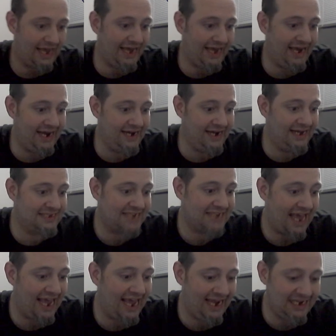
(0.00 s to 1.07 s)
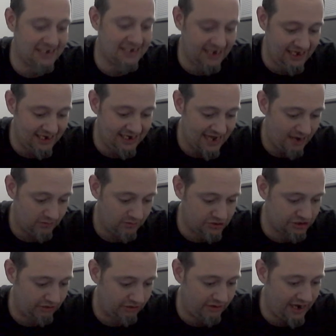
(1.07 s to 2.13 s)
And it's at 18 now.
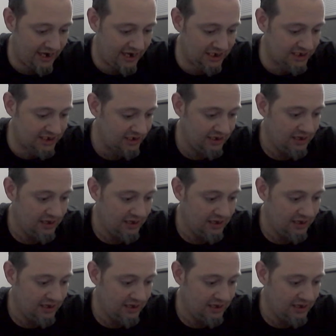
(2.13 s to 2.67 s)
So, guys,